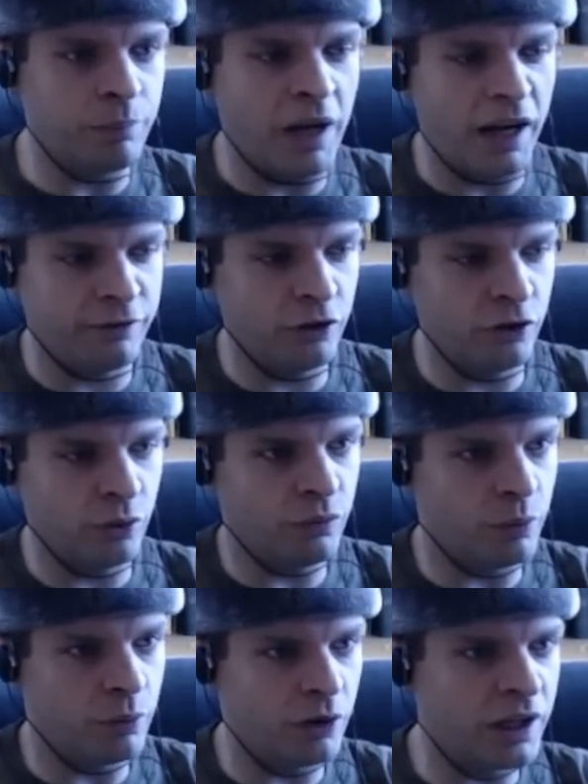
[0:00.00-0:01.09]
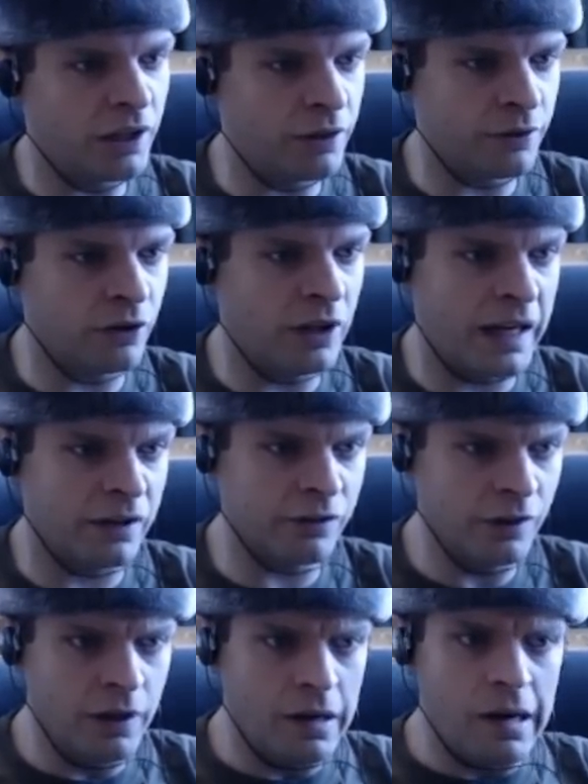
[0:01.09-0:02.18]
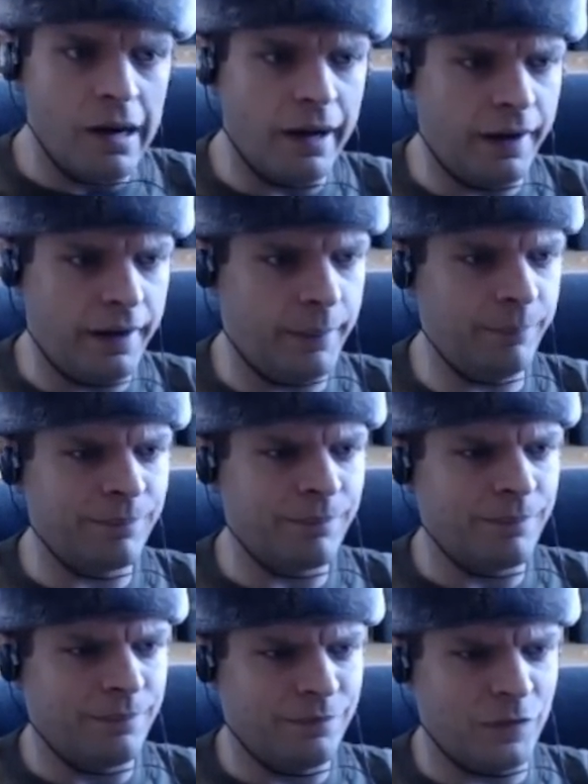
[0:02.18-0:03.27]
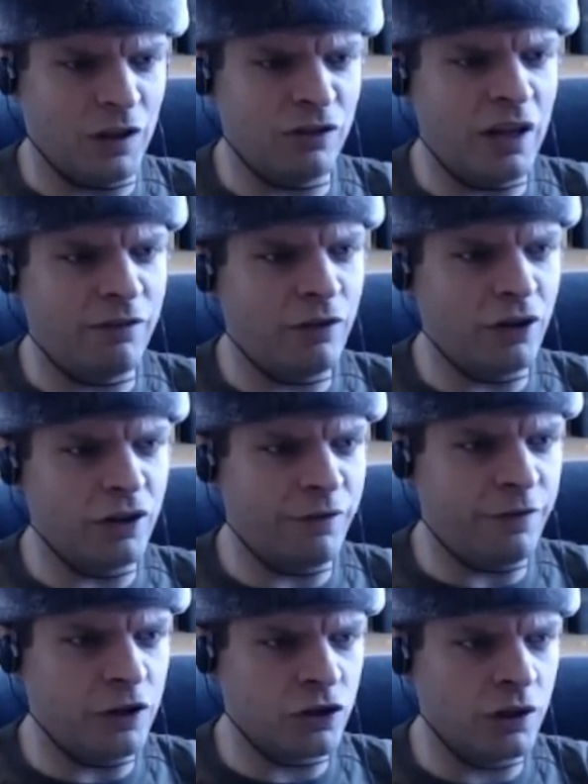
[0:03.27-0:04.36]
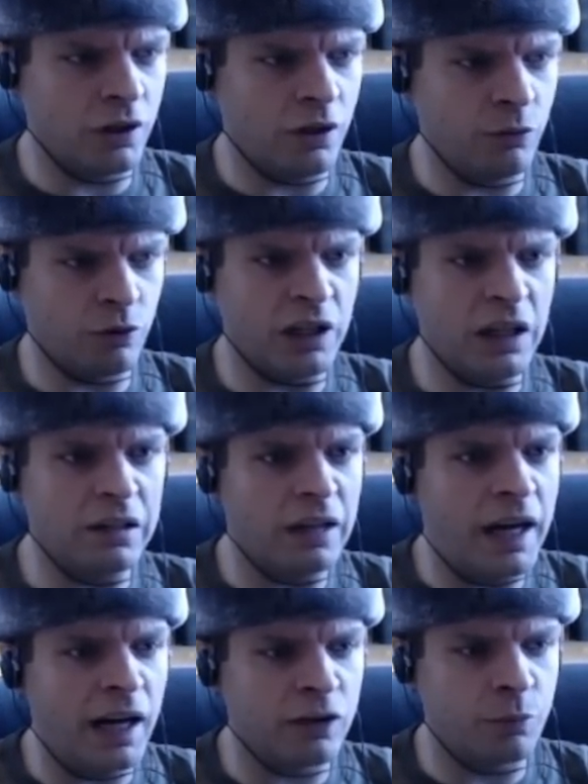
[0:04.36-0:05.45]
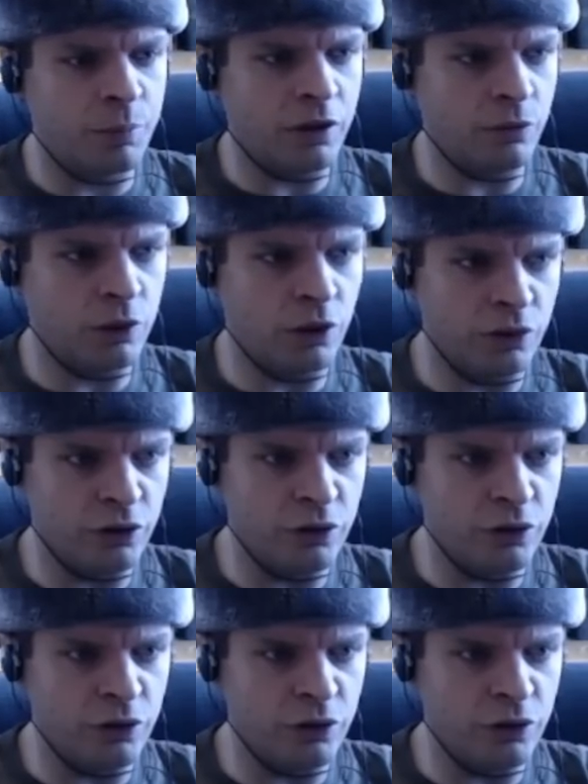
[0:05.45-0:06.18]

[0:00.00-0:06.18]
have to do if we were any other class, that's not very efficient because we're going to get locked because we can only do